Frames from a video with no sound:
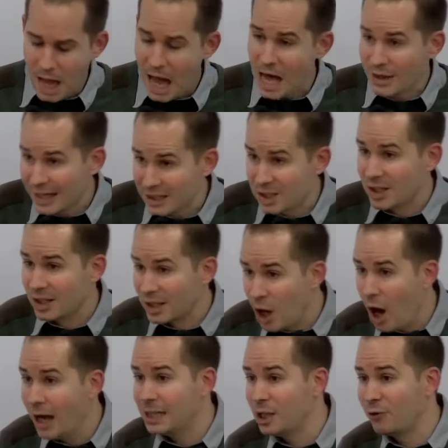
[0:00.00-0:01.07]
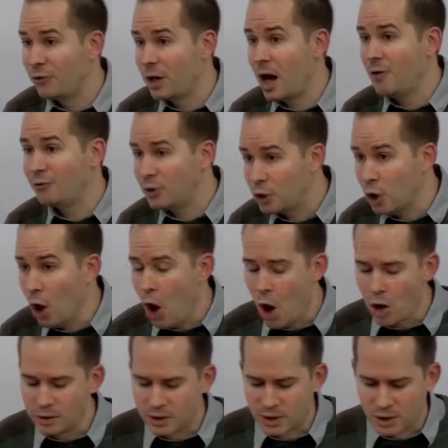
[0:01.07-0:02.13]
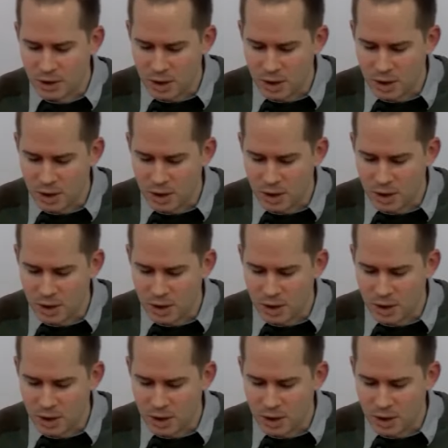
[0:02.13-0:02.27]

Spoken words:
That's the kind of love God